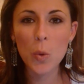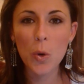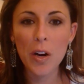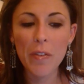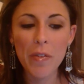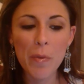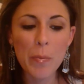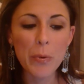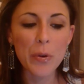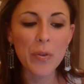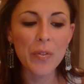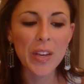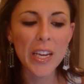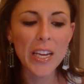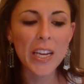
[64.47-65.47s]
sort of a
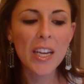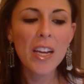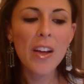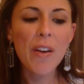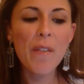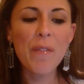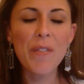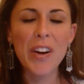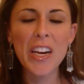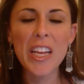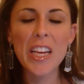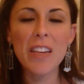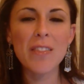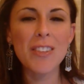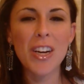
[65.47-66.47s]
movie
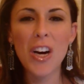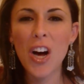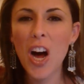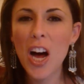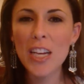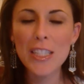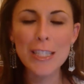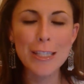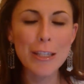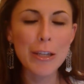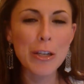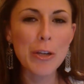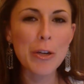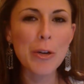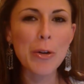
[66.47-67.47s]
funny
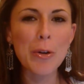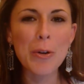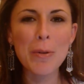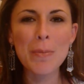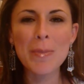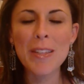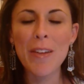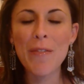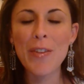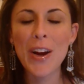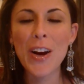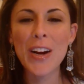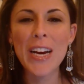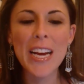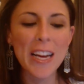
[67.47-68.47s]
costumes,
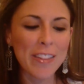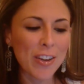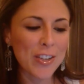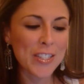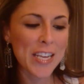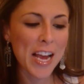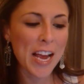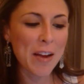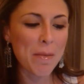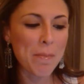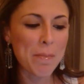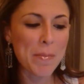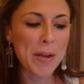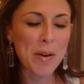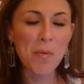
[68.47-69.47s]
very, they're
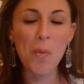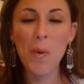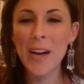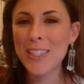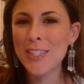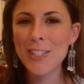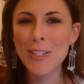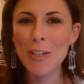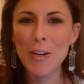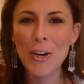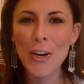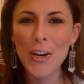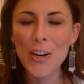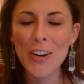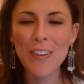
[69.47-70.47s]
saying
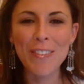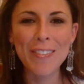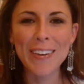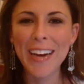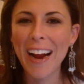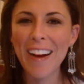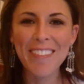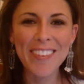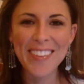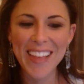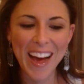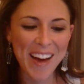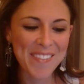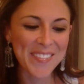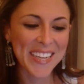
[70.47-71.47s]
Midwestern, whatever
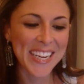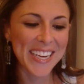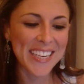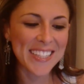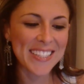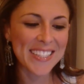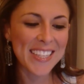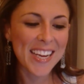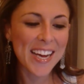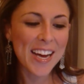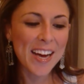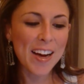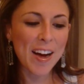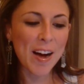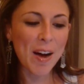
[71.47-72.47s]
that means.
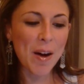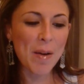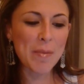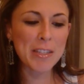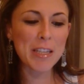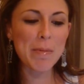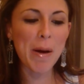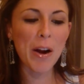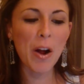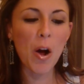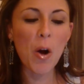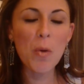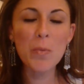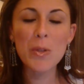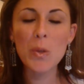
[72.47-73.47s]
Um, it's about a
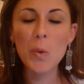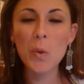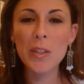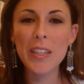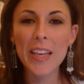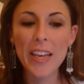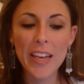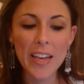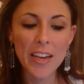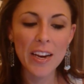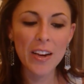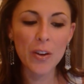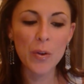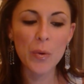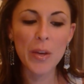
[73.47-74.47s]
homeschooled
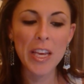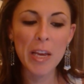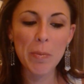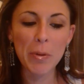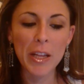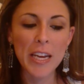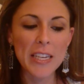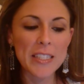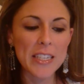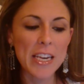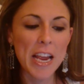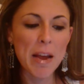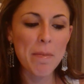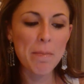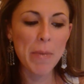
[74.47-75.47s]
kid who he plays
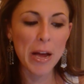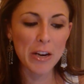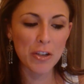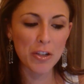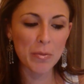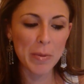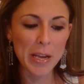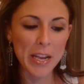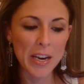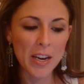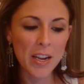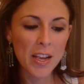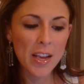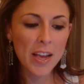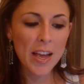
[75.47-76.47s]
named Benjamin.